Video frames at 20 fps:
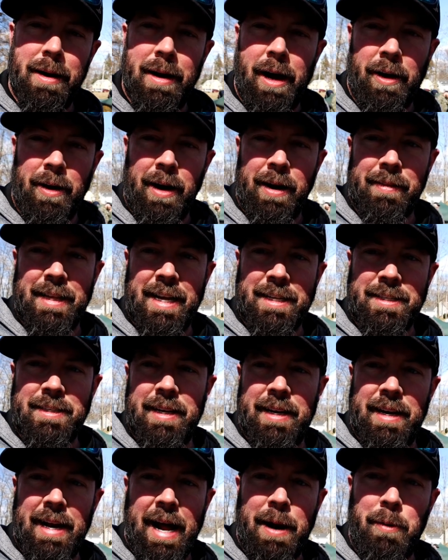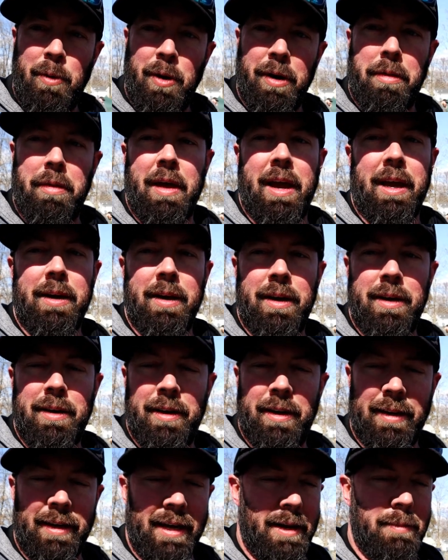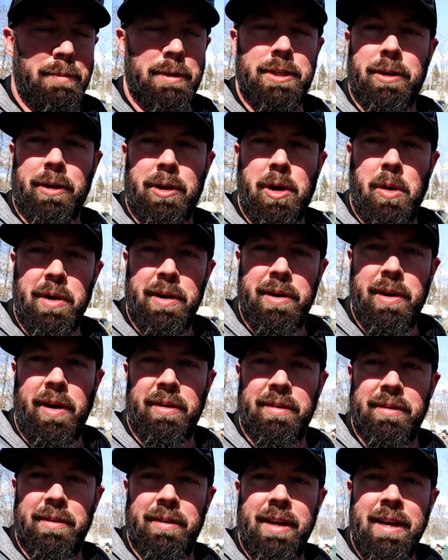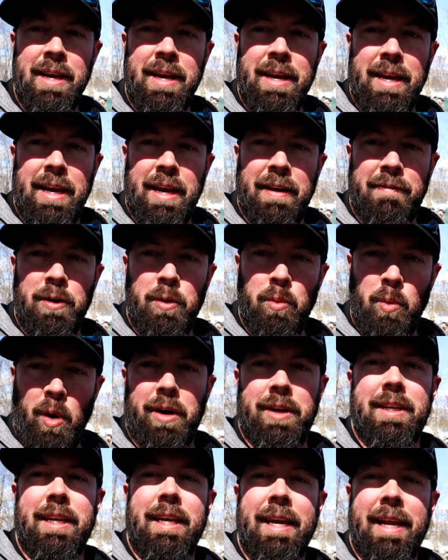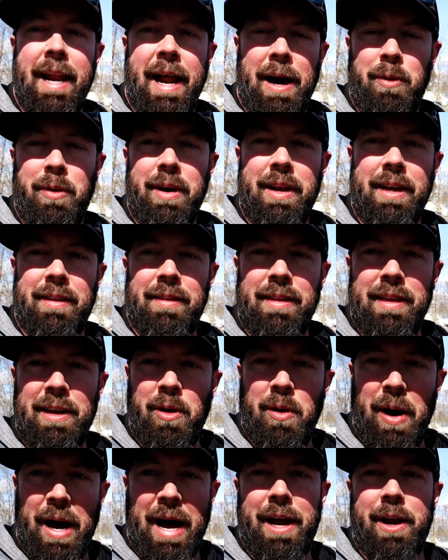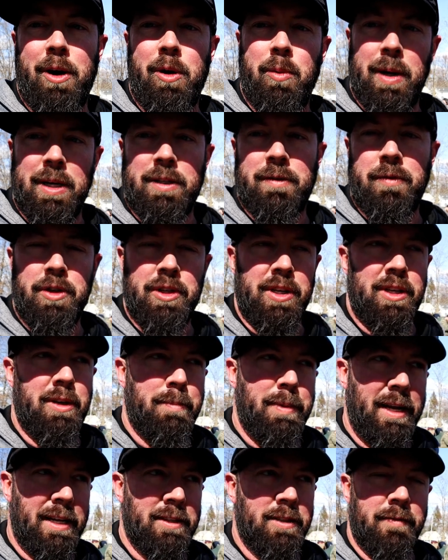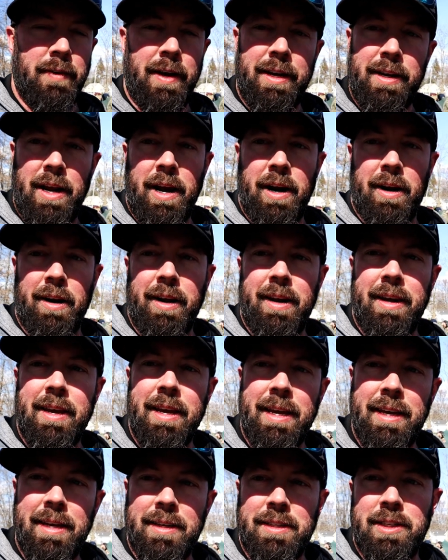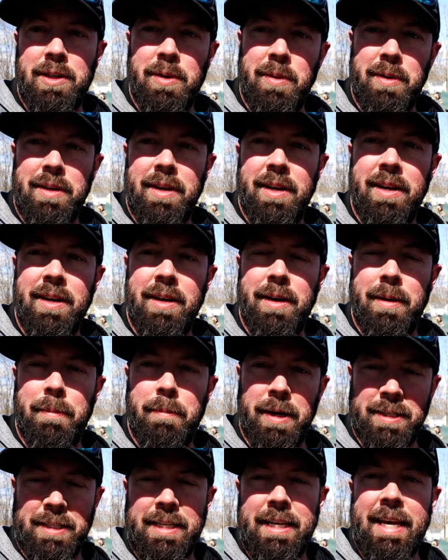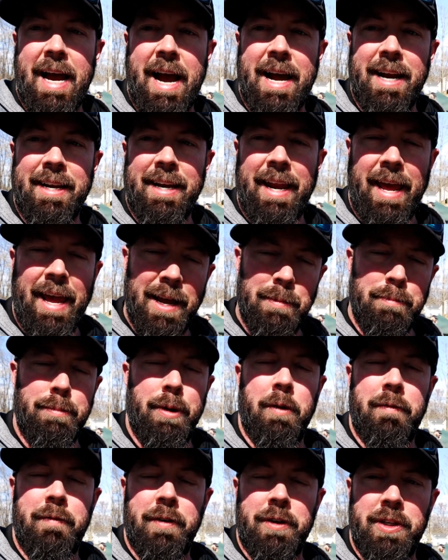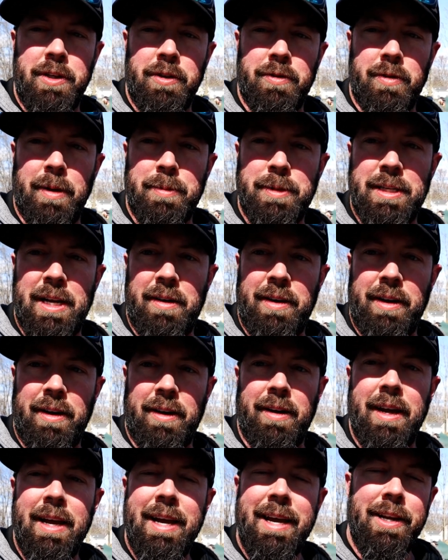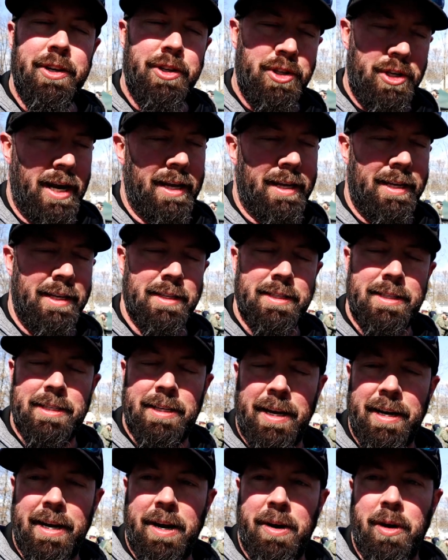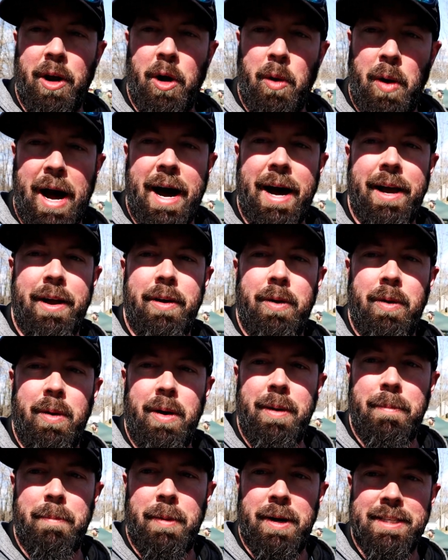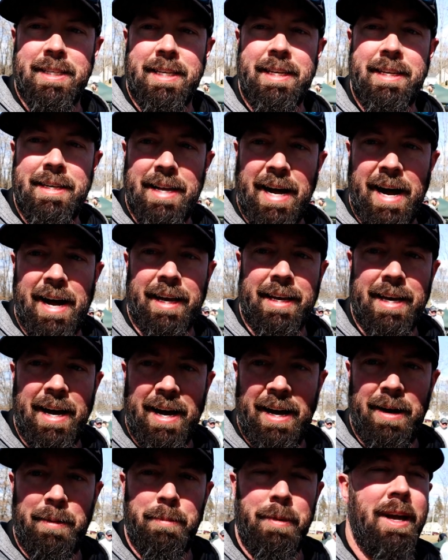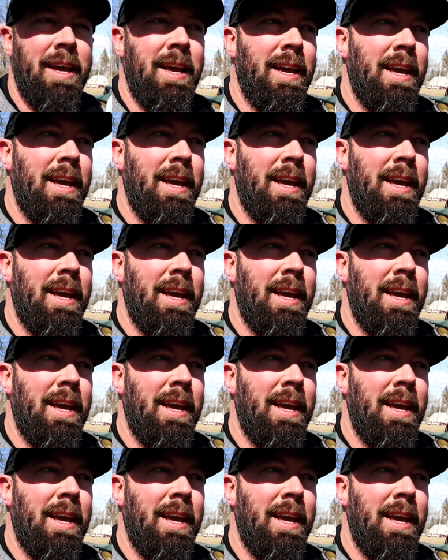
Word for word: All right, that's it. I want to thank again Mr. Cody Dalton. If you want to get out in the Ohio, West Virginia, Pennsylvania area, he is doing muskie guiding and bow fishing trips down here. Check his site out, ohiomusky.com.